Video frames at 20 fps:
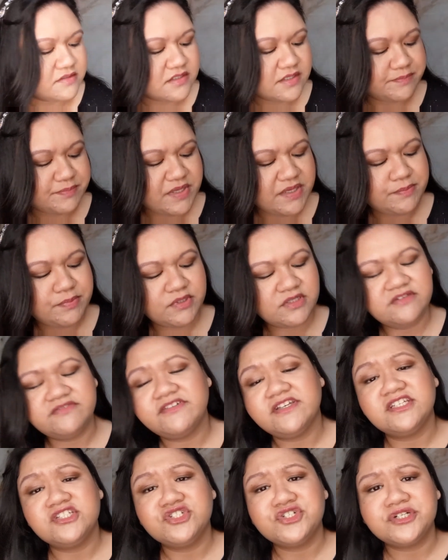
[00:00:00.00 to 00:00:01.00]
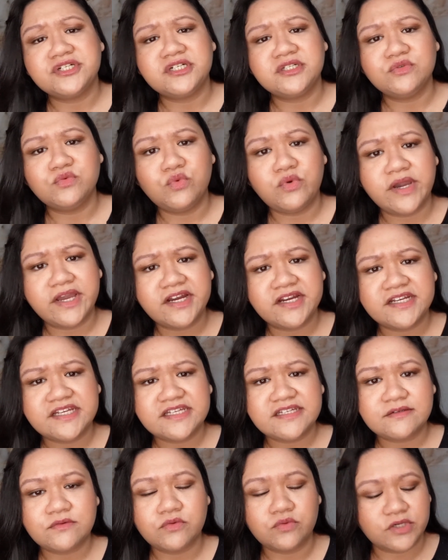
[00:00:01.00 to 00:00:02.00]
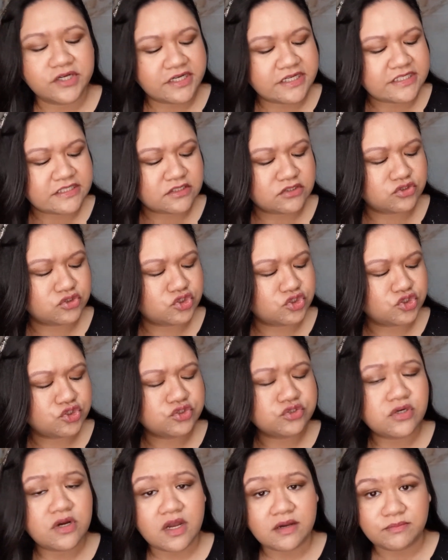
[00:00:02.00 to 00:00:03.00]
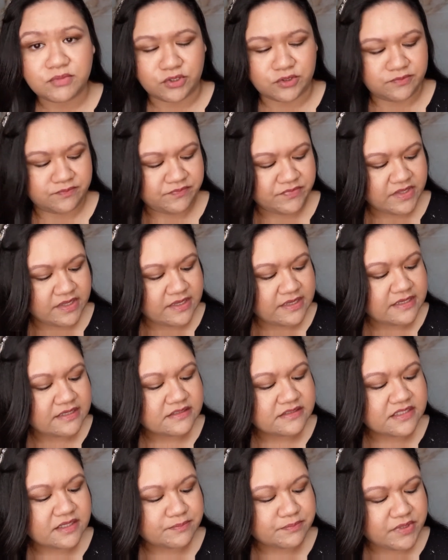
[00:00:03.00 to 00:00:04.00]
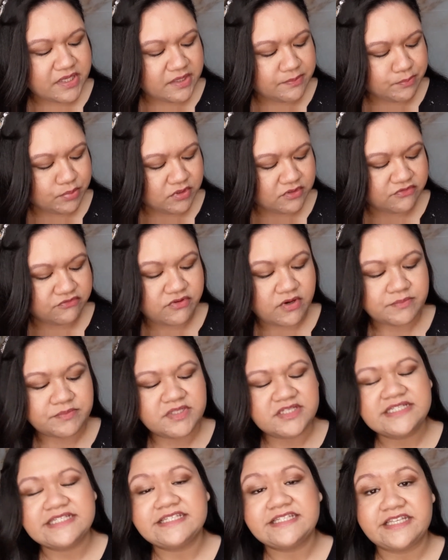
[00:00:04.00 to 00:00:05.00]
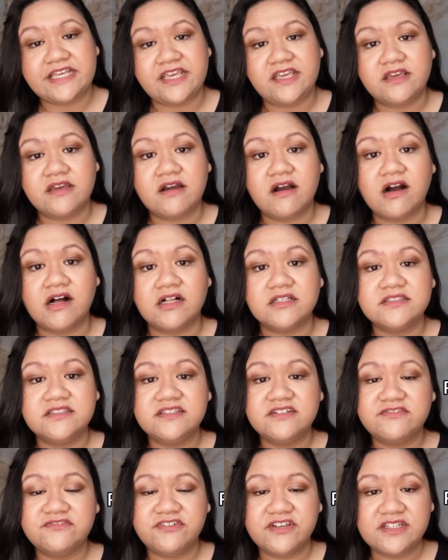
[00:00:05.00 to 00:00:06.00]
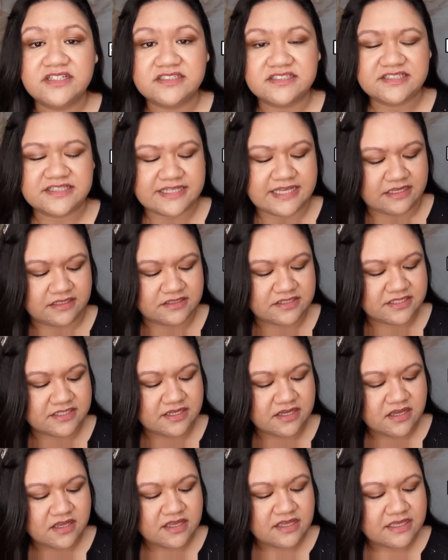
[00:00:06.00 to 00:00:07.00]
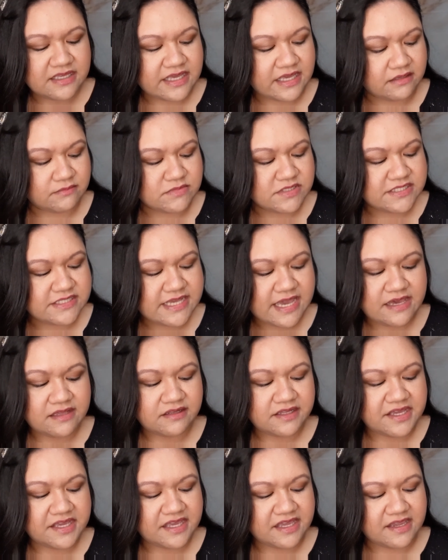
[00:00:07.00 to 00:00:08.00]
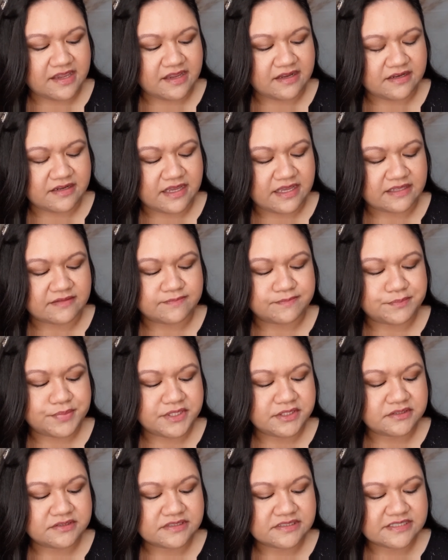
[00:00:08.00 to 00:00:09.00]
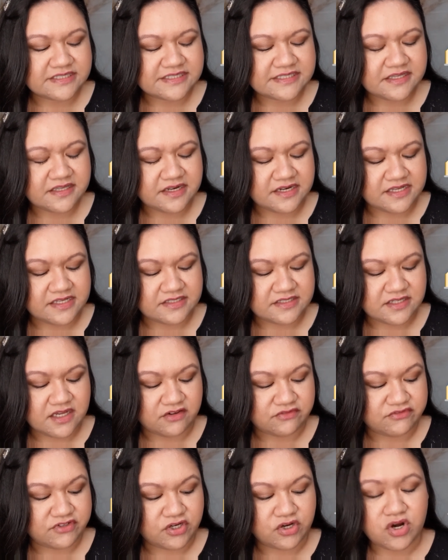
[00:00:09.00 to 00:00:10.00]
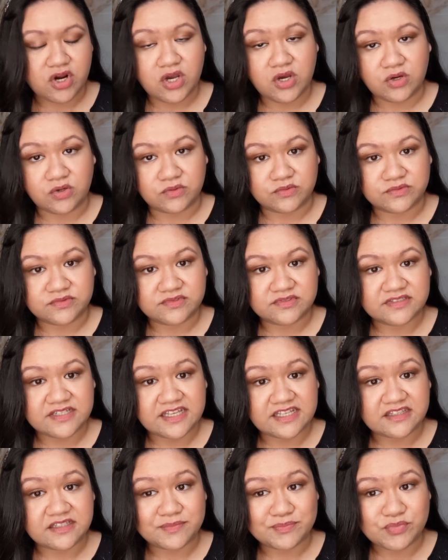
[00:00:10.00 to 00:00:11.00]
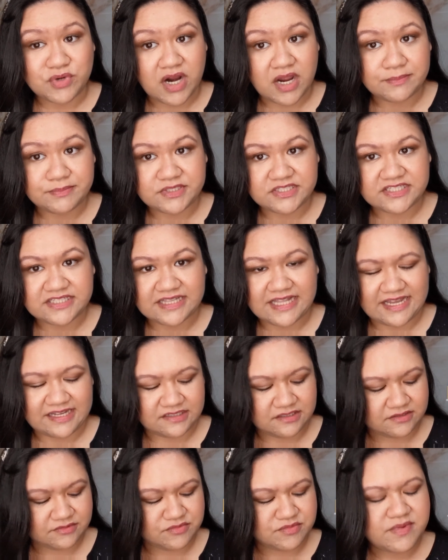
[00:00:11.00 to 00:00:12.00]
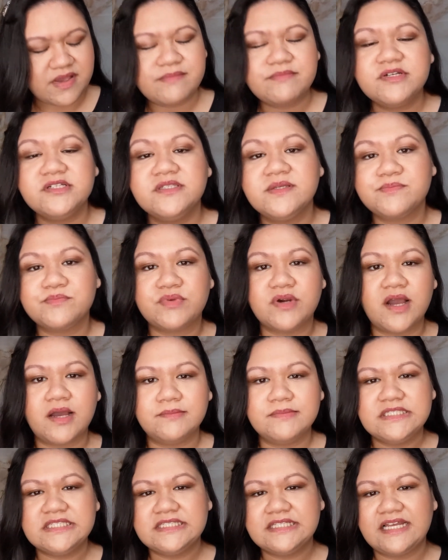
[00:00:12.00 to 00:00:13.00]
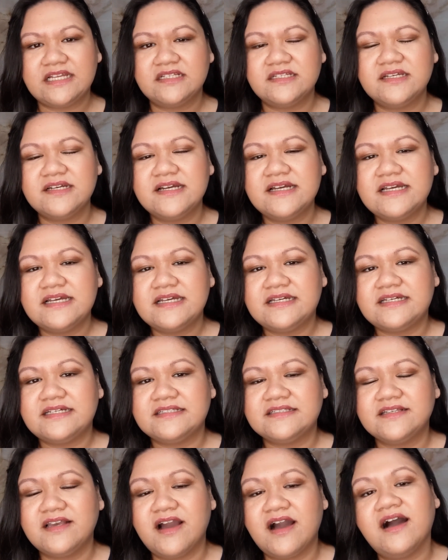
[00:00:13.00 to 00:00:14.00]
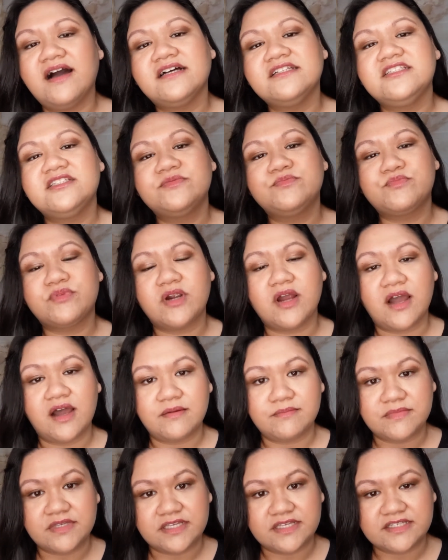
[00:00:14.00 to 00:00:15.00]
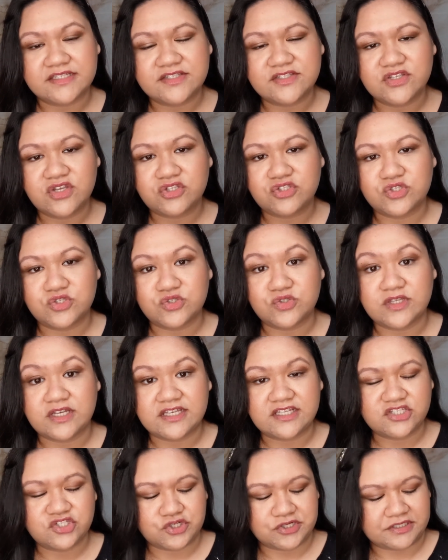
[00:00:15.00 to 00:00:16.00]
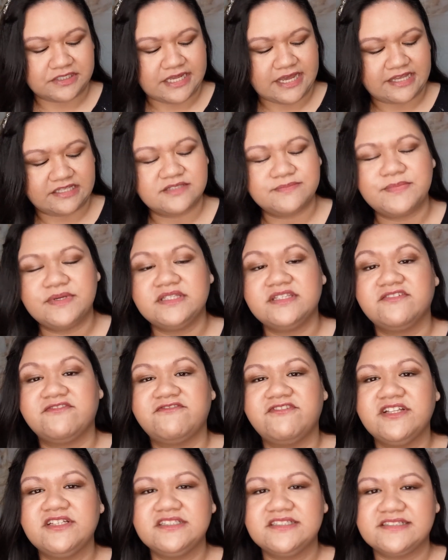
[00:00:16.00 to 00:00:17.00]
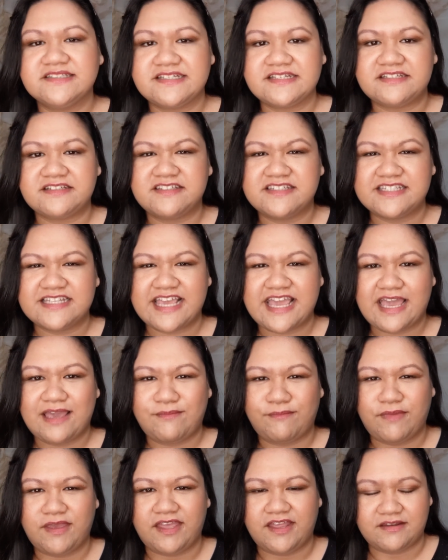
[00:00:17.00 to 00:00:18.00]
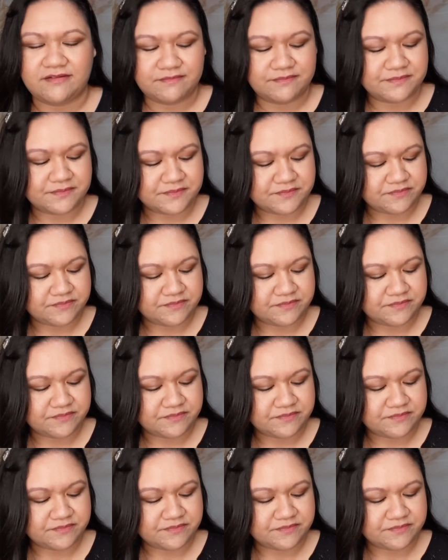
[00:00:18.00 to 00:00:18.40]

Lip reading: The people of Israel were in trouble. The people from the sea, called the Philistines, came sailing in and built cities of their own in the Promised Land. Remember, the Promised Land is God's promise to the Israelites, but the Philistines came in.